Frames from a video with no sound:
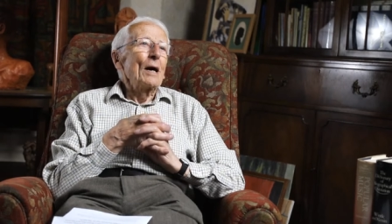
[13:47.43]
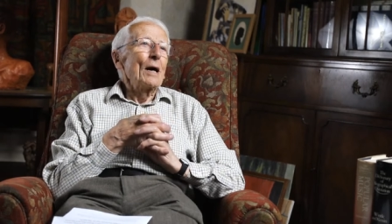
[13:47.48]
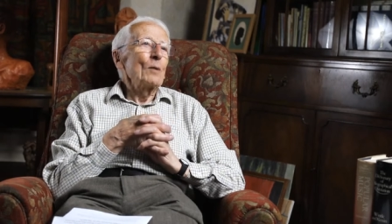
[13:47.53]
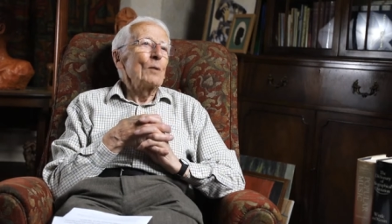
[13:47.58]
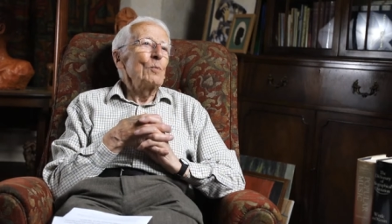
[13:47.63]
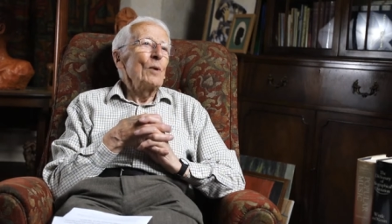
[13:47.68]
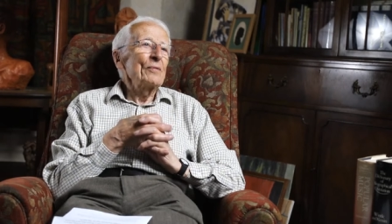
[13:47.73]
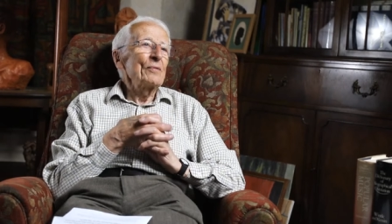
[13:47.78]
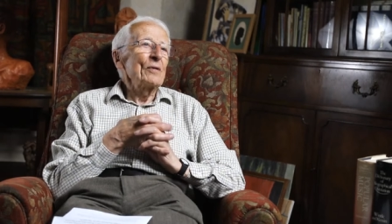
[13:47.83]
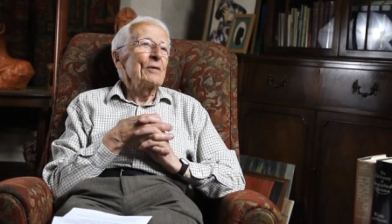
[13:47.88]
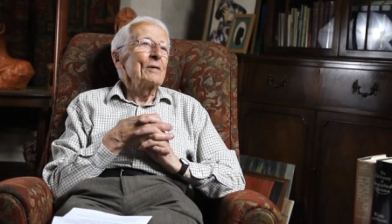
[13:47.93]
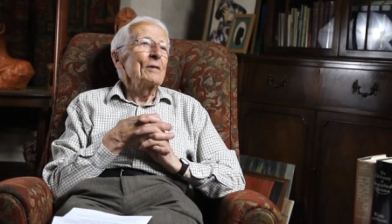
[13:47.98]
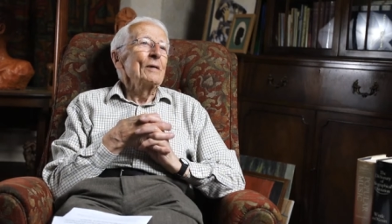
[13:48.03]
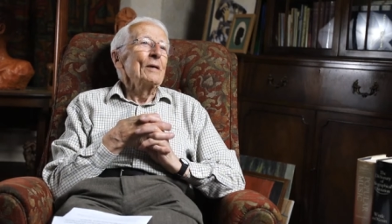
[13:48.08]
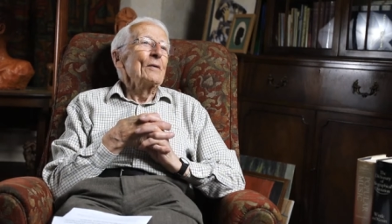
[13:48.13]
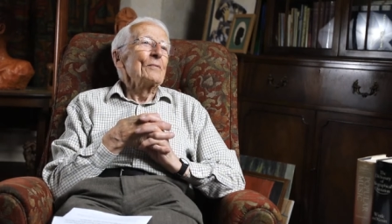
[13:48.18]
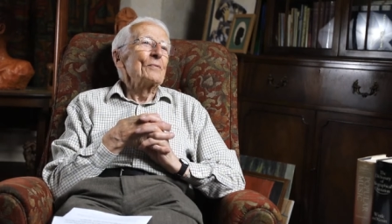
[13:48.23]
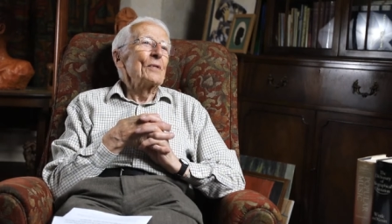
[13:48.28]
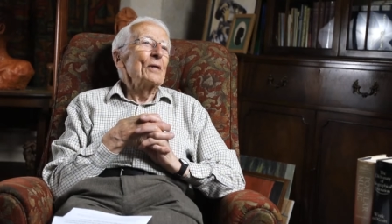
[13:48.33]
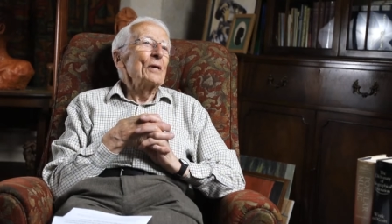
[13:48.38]
uh, whether
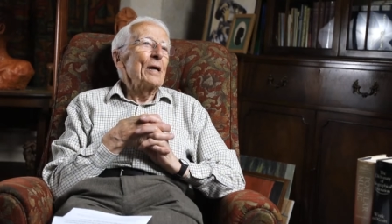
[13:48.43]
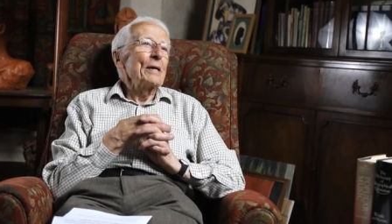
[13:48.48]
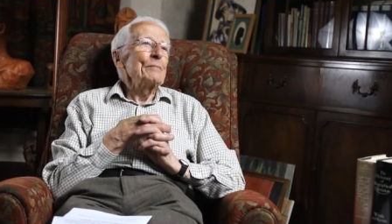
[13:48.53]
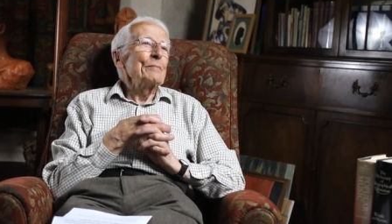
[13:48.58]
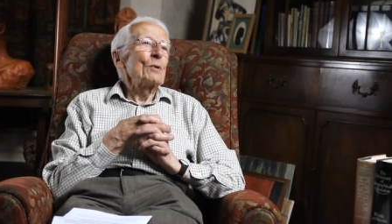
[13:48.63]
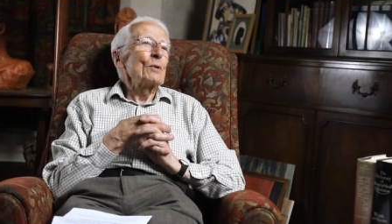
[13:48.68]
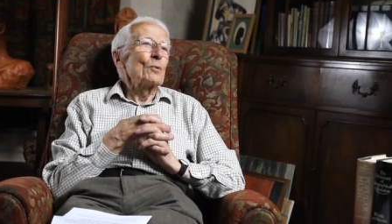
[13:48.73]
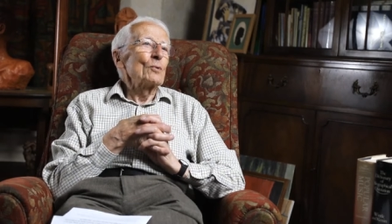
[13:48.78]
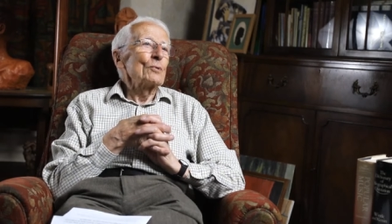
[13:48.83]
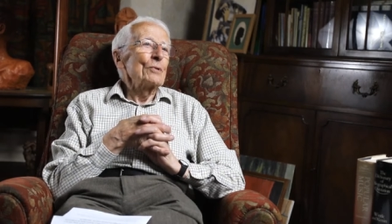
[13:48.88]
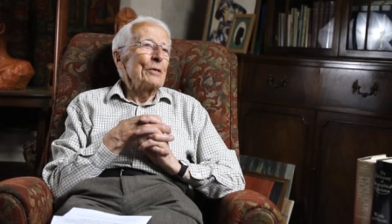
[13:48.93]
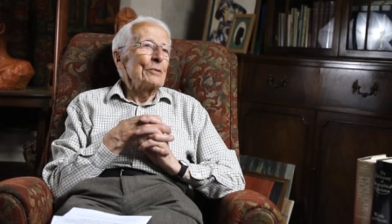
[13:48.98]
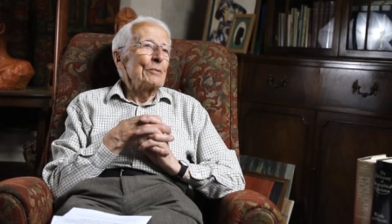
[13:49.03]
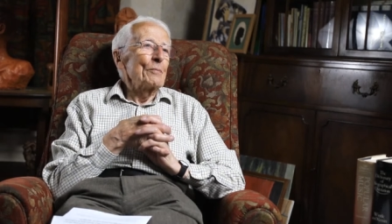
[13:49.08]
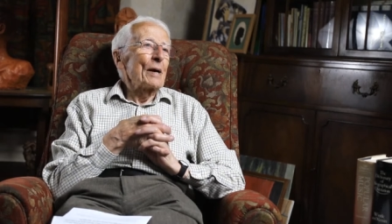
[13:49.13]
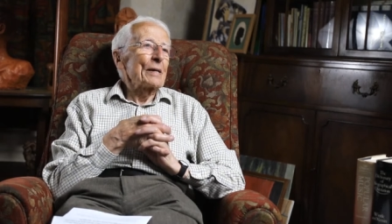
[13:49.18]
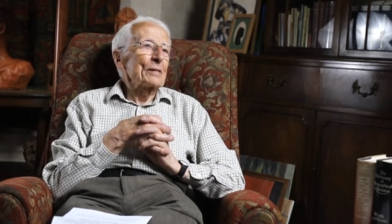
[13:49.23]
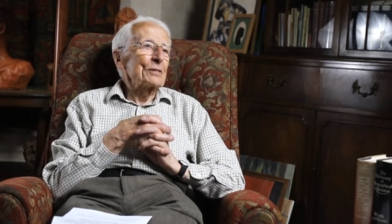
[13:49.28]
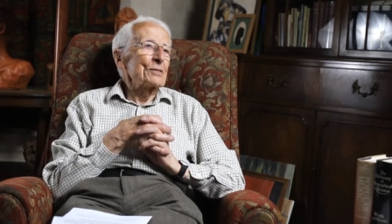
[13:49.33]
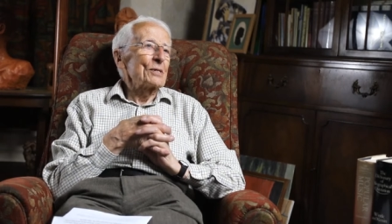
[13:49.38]
the name Cornhill
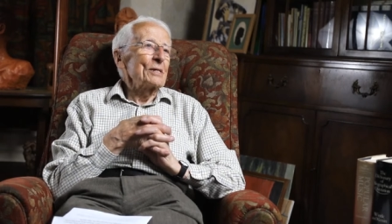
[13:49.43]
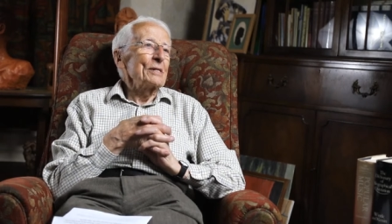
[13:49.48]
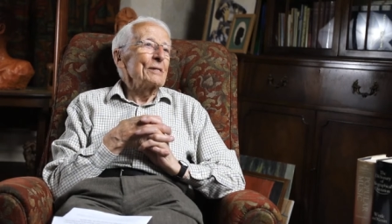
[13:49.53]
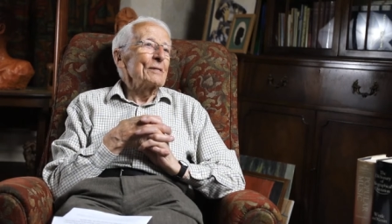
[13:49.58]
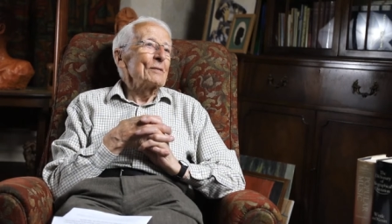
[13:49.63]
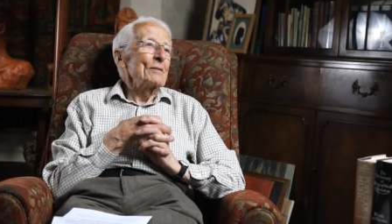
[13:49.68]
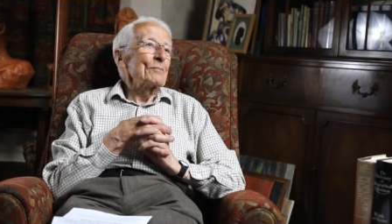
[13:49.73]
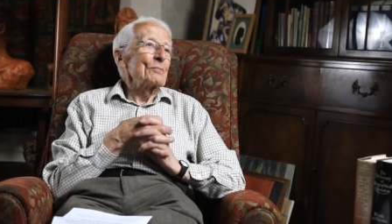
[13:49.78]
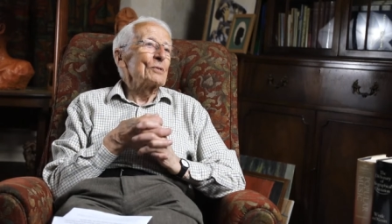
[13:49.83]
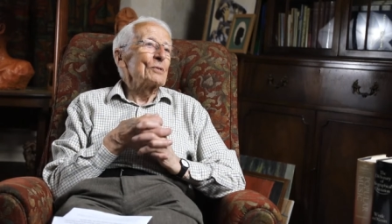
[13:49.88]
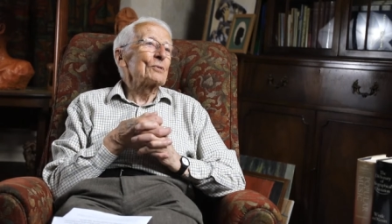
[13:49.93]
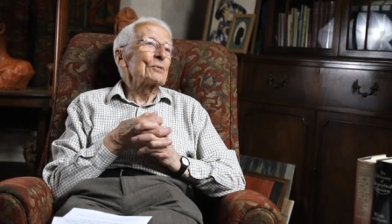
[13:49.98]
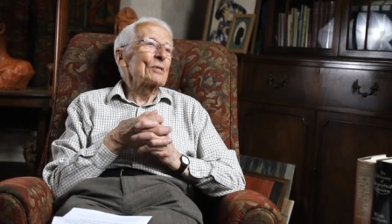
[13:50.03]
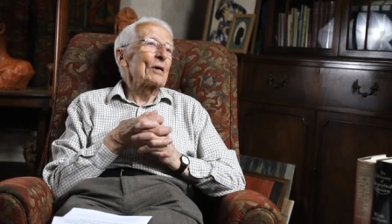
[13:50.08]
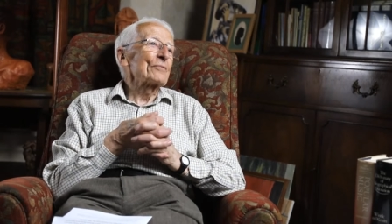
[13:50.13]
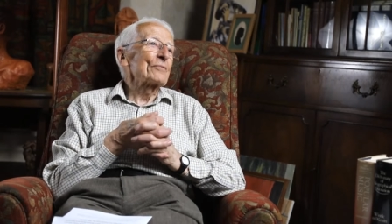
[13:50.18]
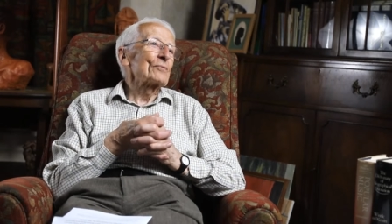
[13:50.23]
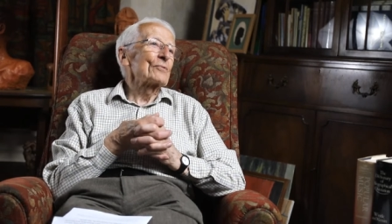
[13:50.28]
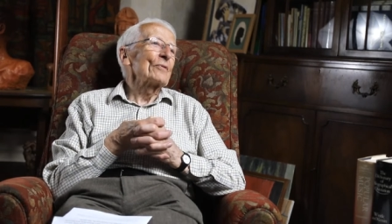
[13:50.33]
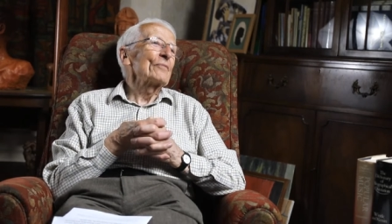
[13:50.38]
magazine, which was
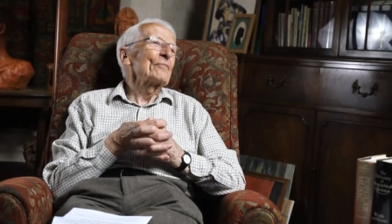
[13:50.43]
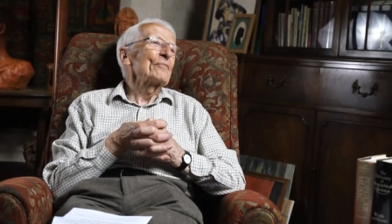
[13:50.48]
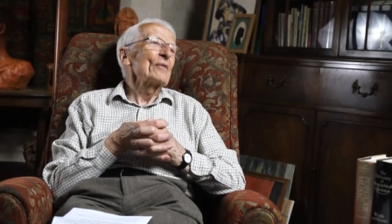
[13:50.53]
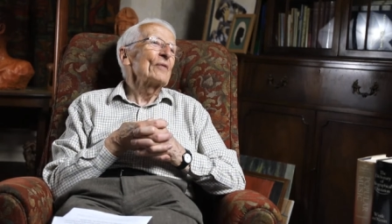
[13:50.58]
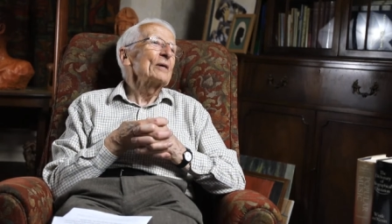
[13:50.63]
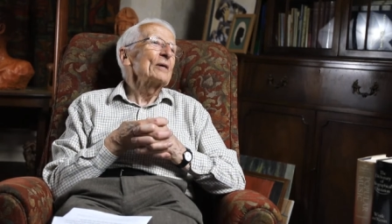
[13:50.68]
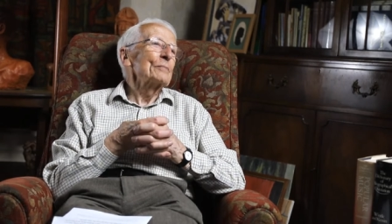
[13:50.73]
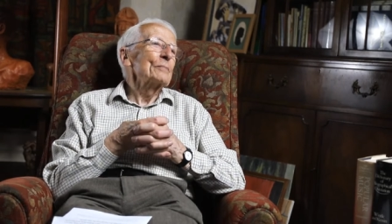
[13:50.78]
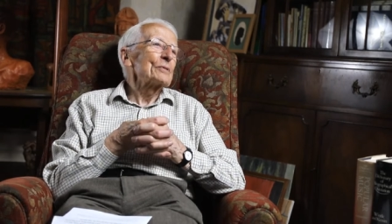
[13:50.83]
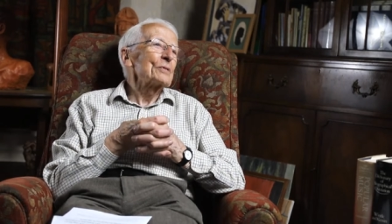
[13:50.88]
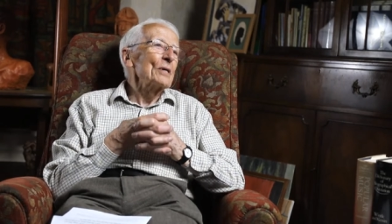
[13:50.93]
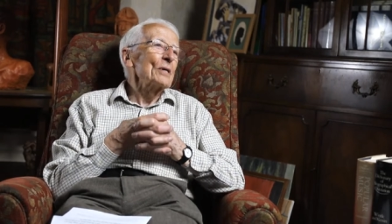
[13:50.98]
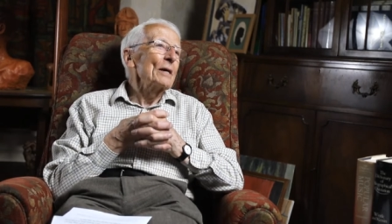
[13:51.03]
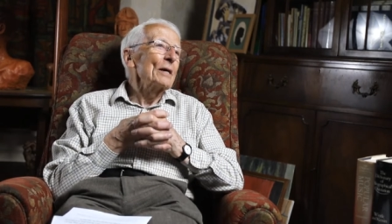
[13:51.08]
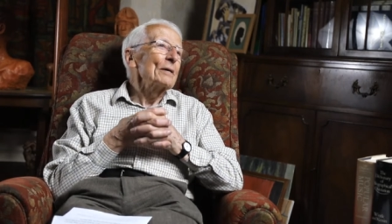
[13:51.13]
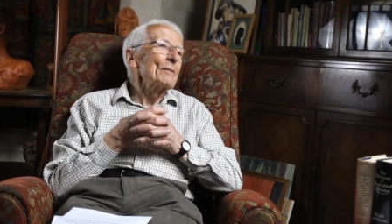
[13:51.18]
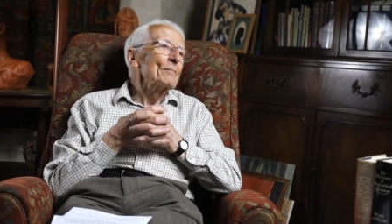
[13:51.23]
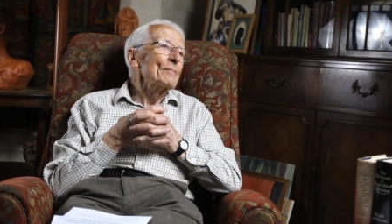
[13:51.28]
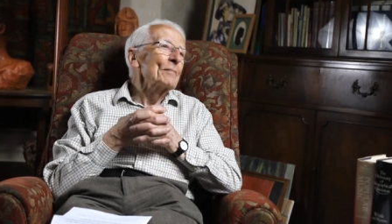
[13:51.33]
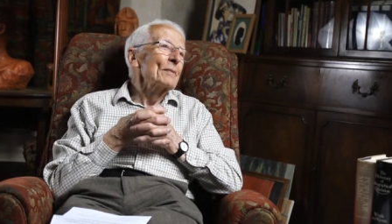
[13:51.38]
after all a famous
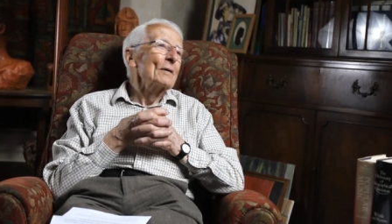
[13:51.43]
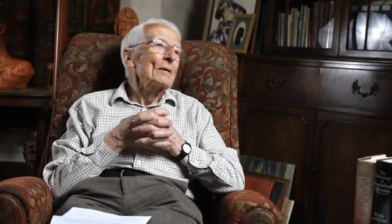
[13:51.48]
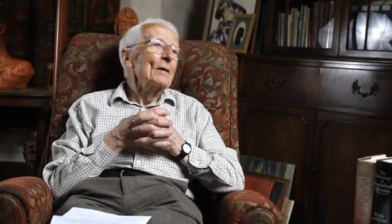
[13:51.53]
name,